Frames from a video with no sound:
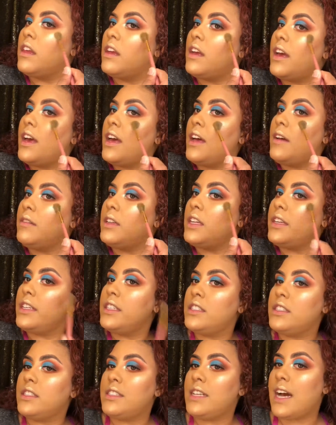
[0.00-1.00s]
And I'm
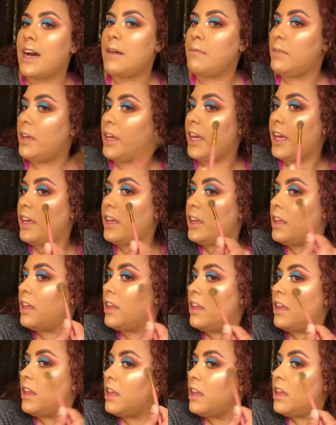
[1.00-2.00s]
literally just tapping it
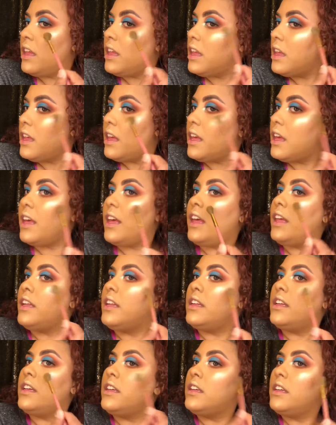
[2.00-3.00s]
and
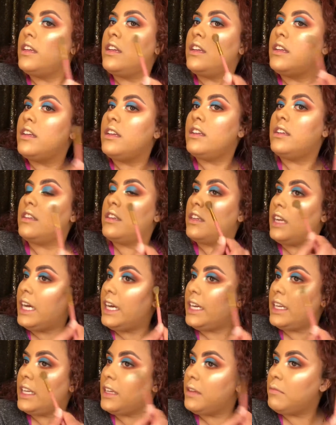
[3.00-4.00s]

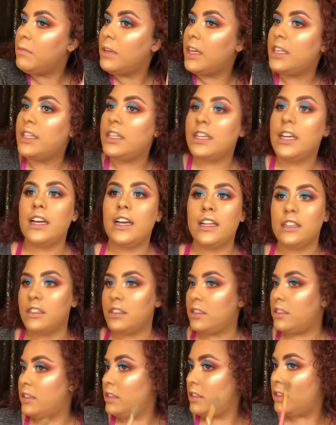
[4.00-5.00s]
lightly blending it, and
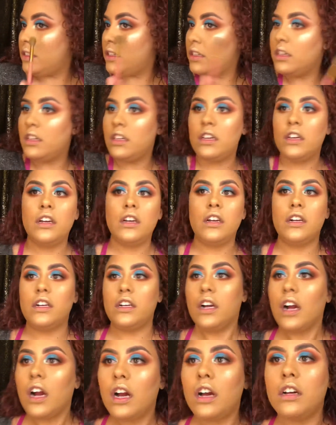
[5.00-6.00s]

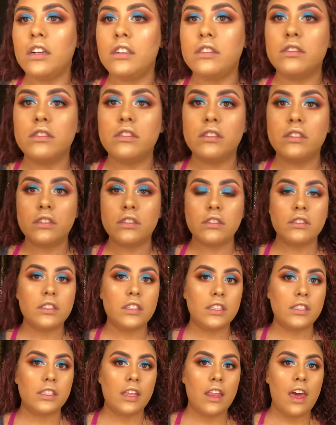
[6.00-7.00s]
girl, do
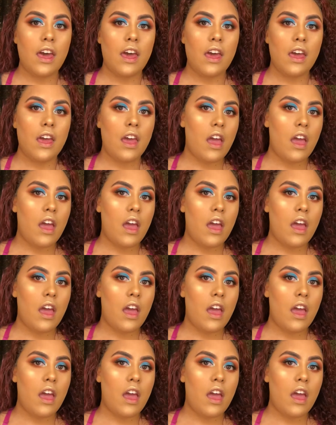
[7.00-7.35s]
you see that?